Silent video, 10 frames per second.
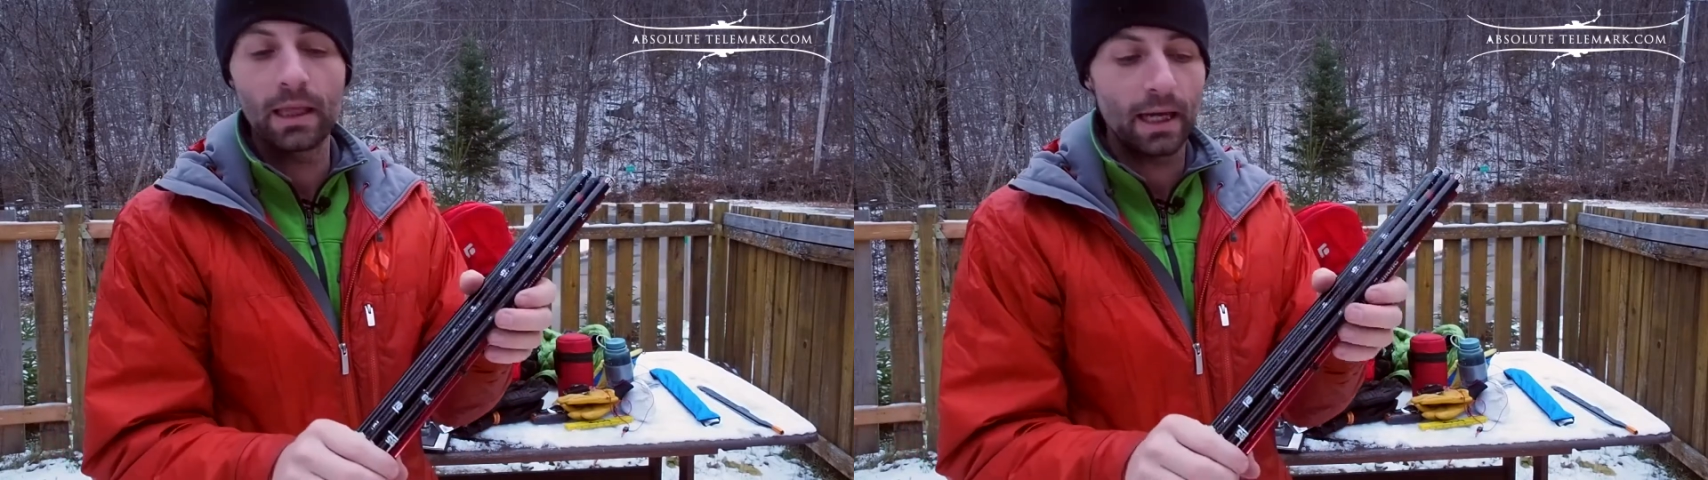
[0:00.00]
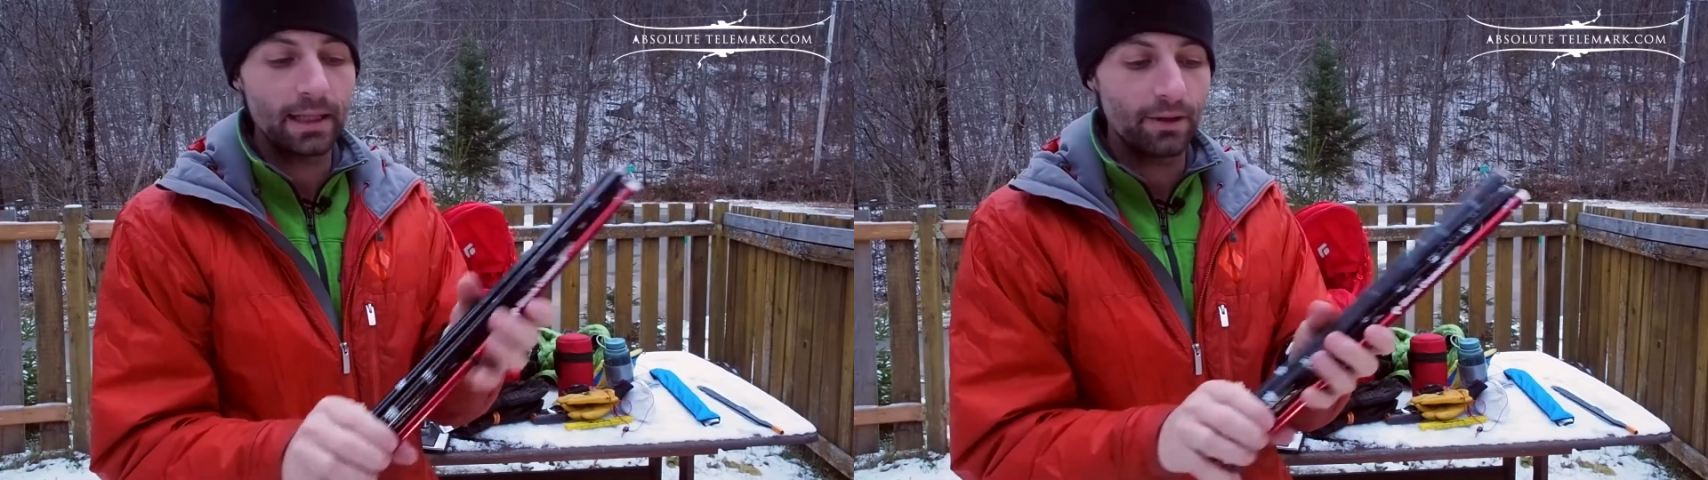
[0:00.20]

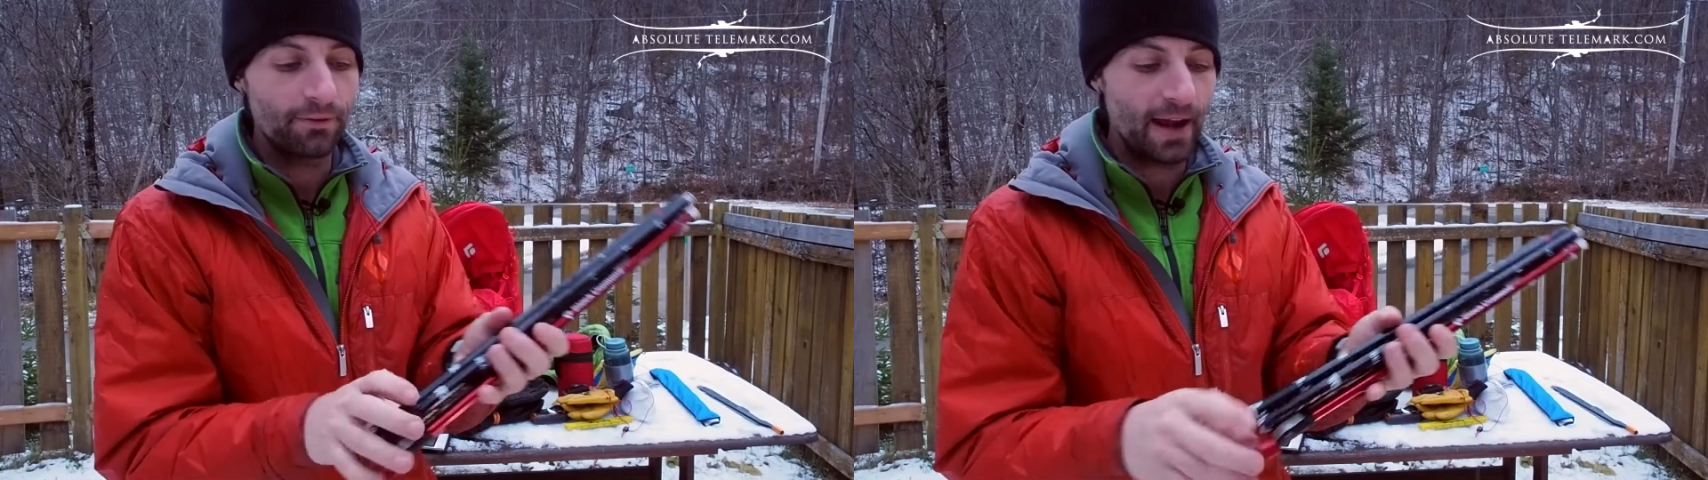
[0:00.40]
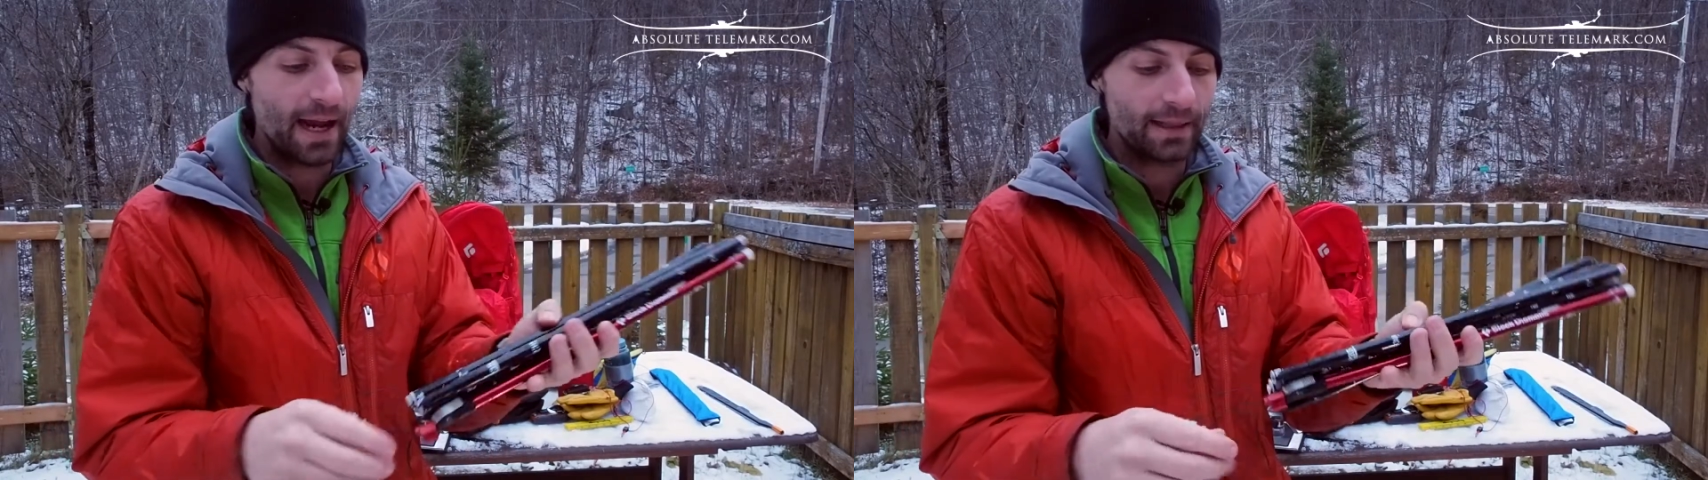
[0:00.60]
like the
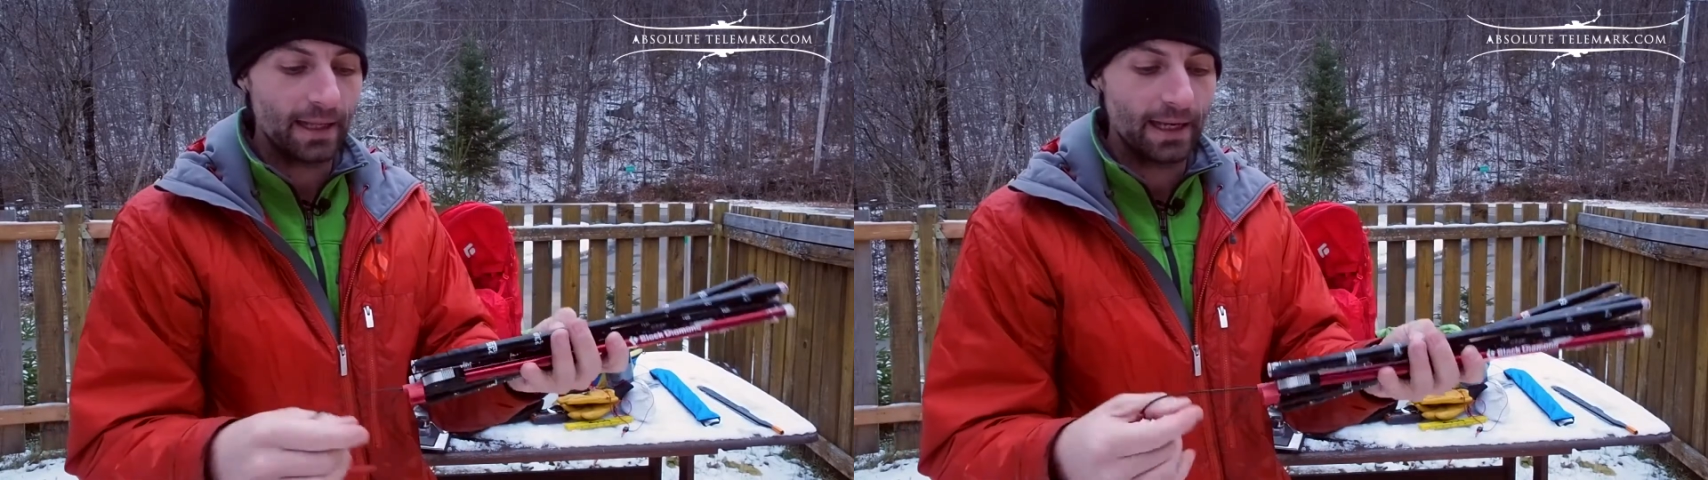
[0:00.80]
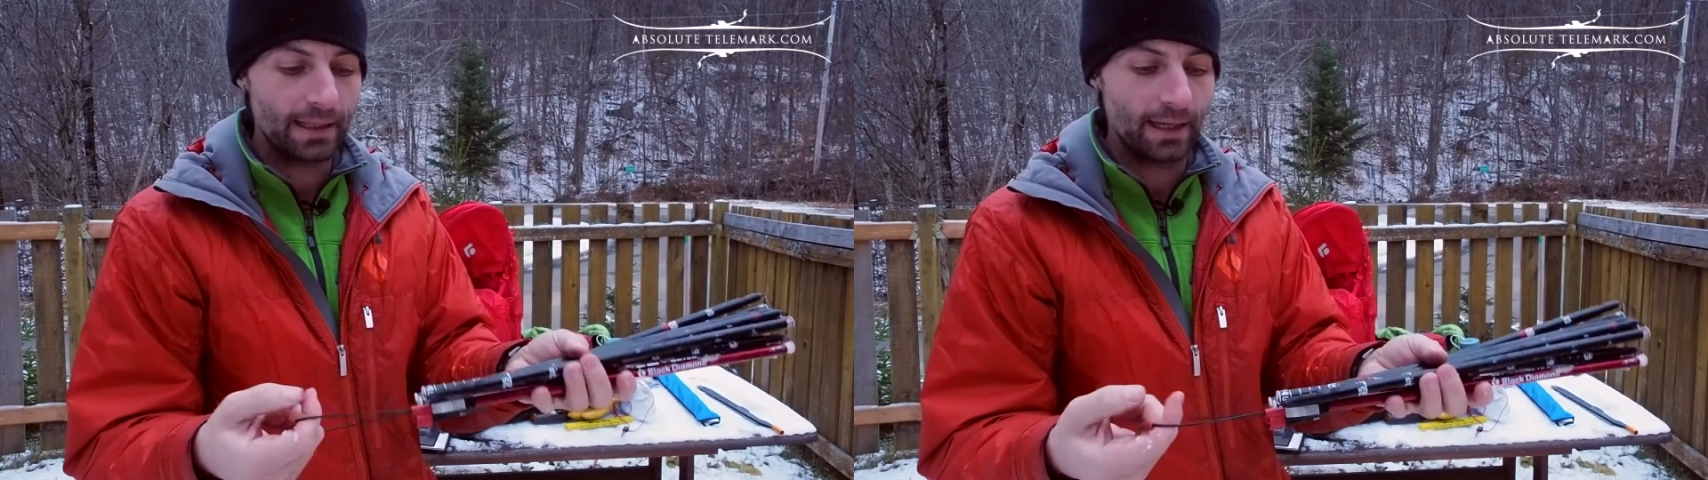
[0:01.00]
fact
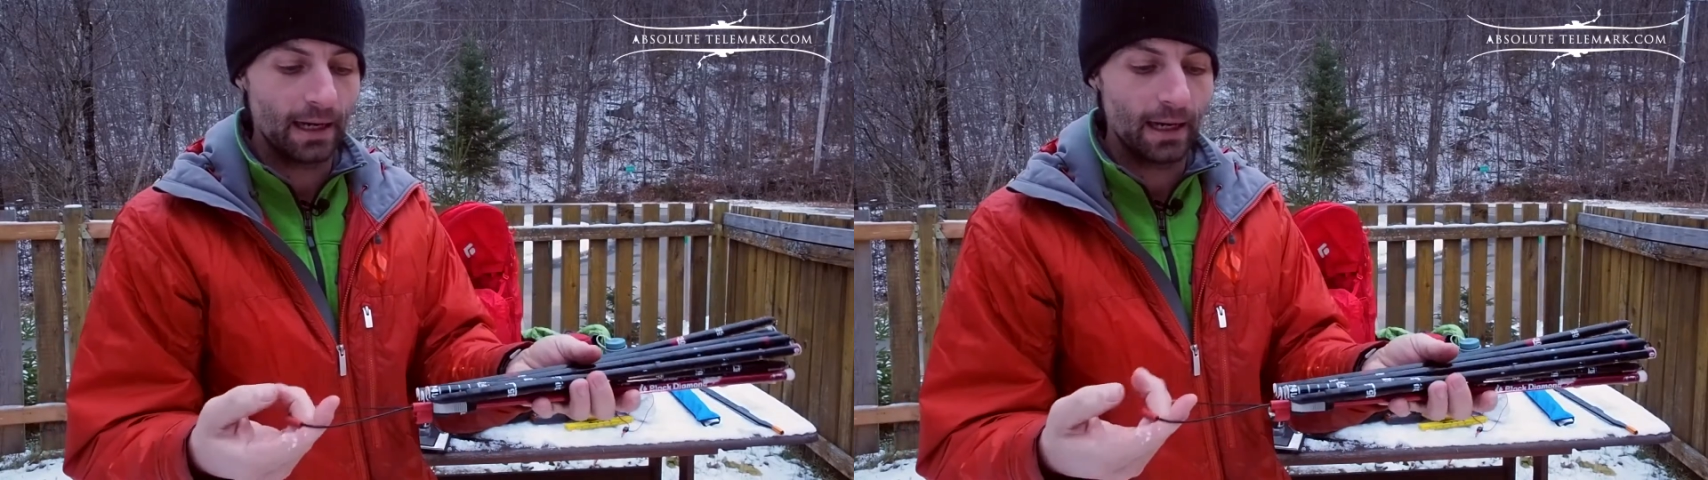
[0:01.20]
that